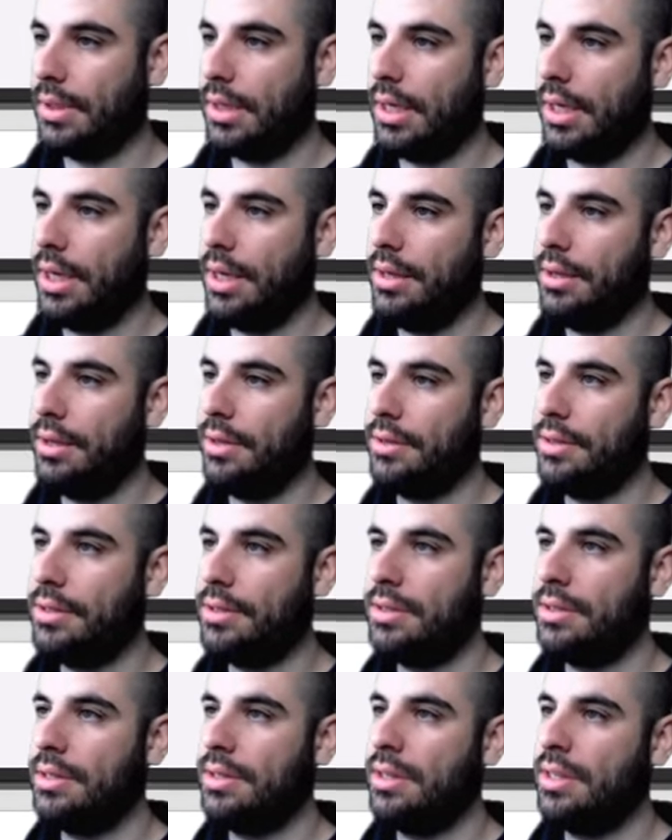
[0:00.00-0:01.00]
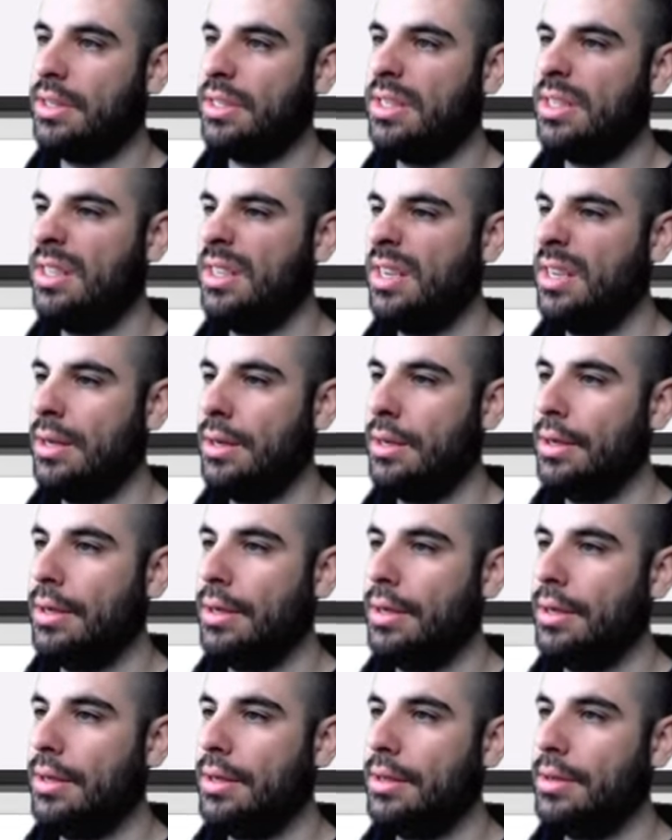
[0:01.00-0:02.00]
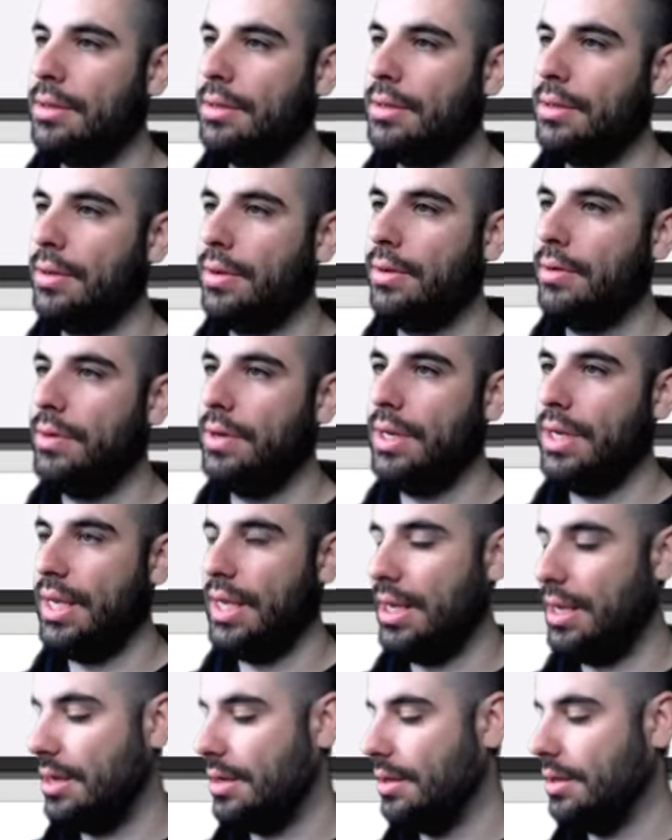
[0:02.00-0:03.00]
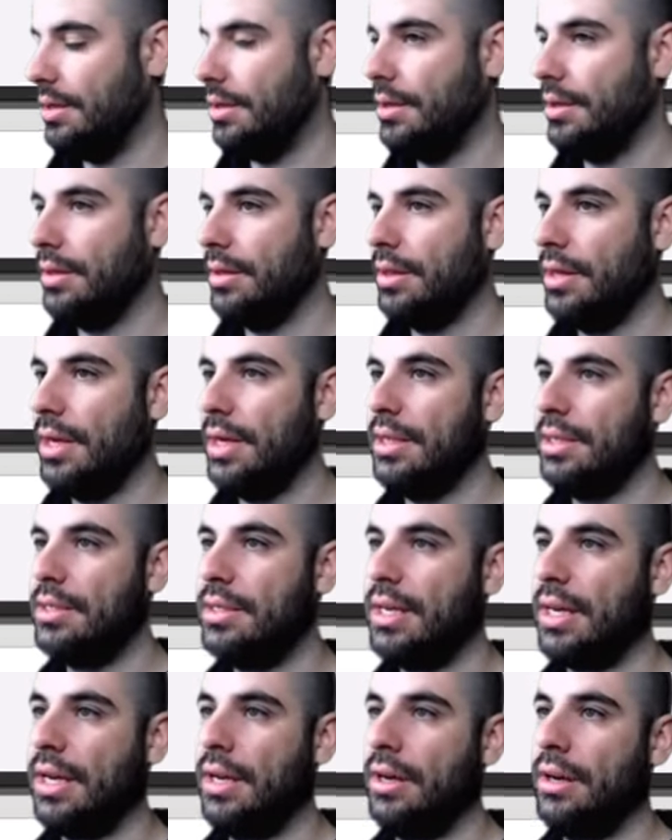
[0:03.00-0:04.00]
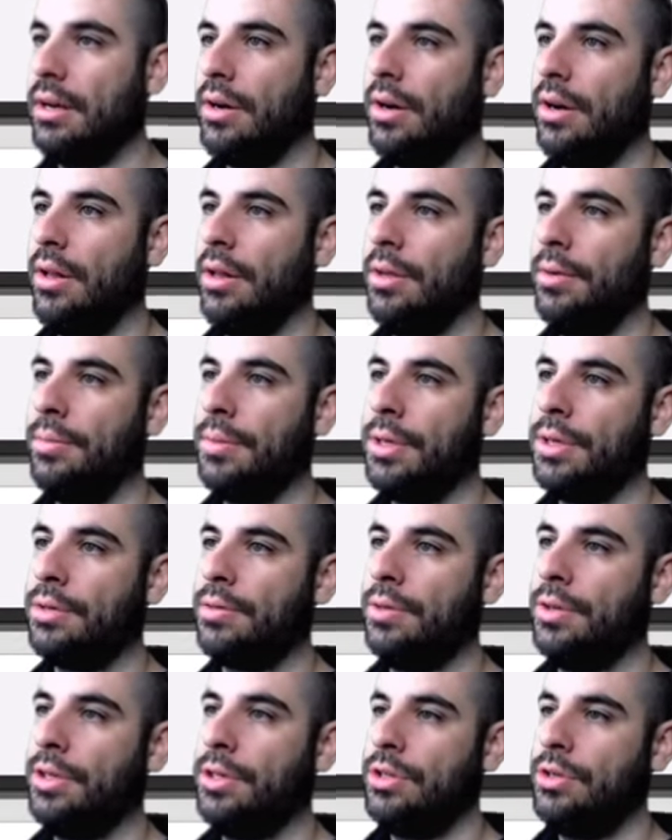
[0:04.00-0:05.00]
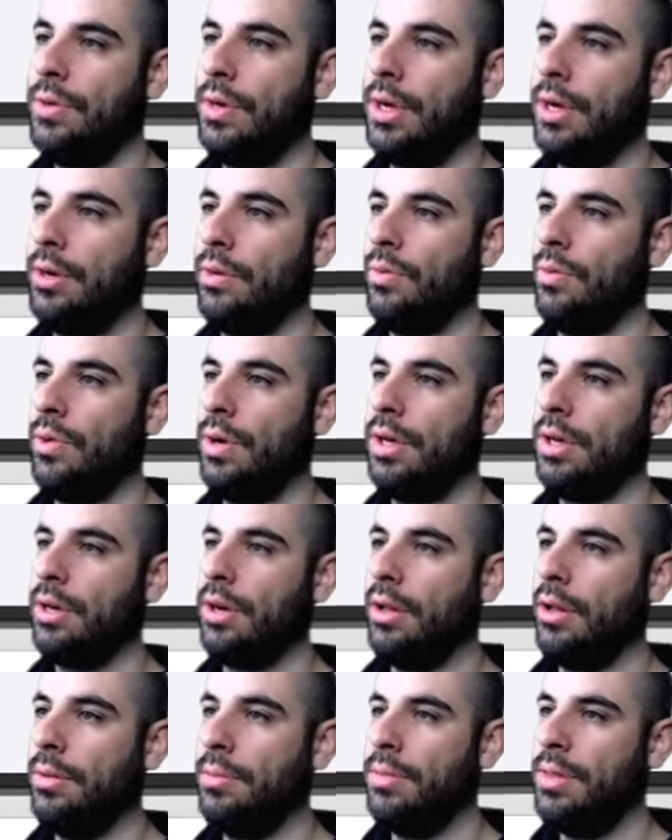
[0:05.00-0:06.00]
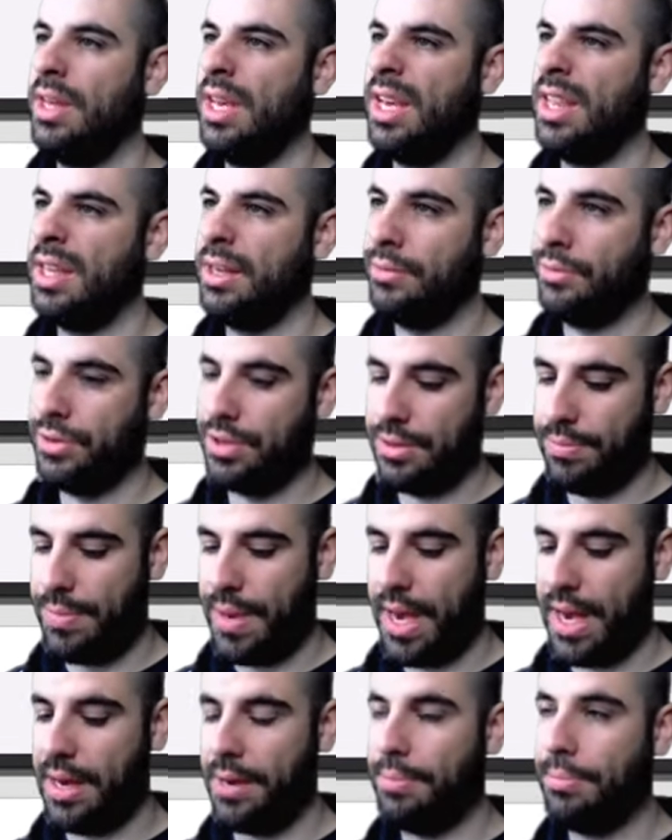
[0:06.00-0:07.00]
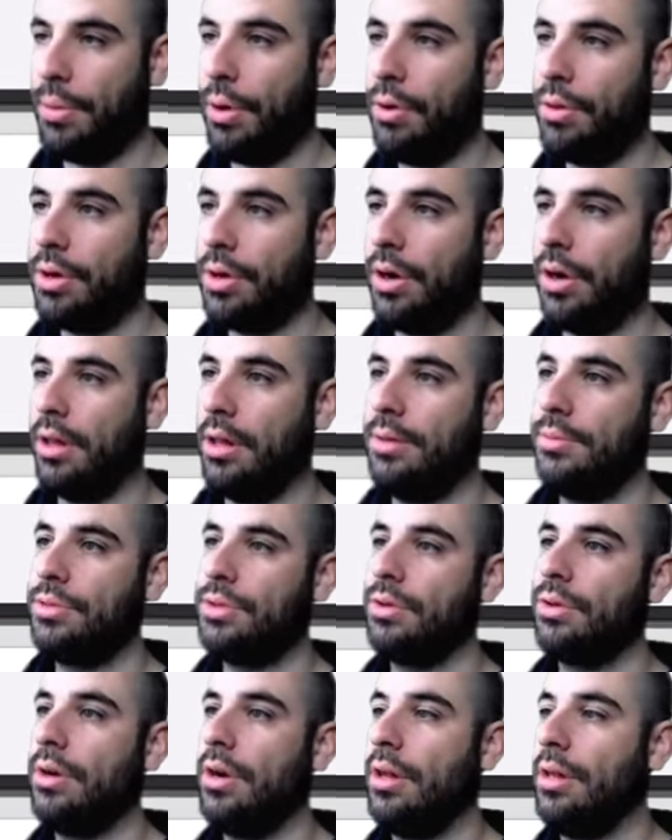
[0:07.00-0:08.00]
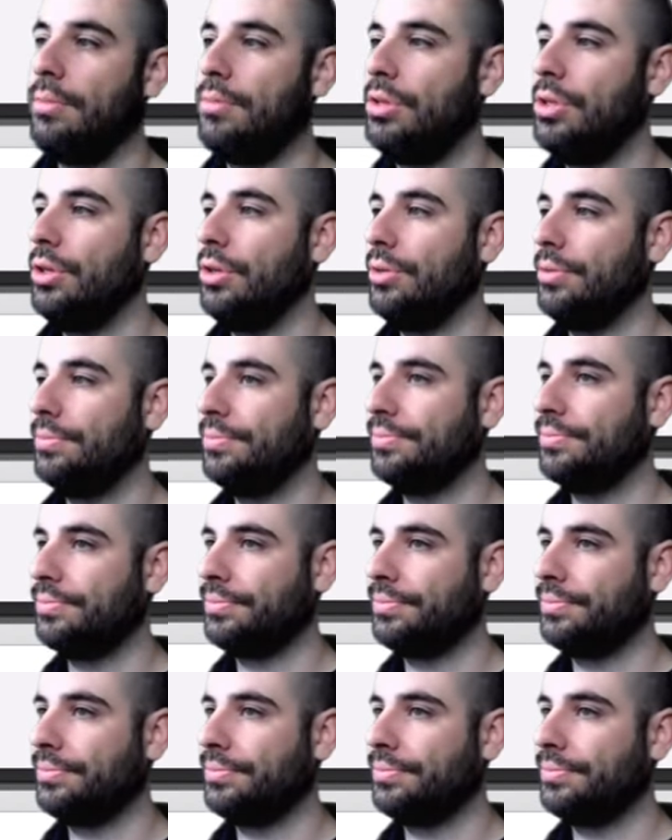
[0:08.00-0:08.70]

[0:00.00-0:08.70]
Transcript: All right, now this is this. We don't need that second column because we're just doing a one column thing that will span both columns, so column two.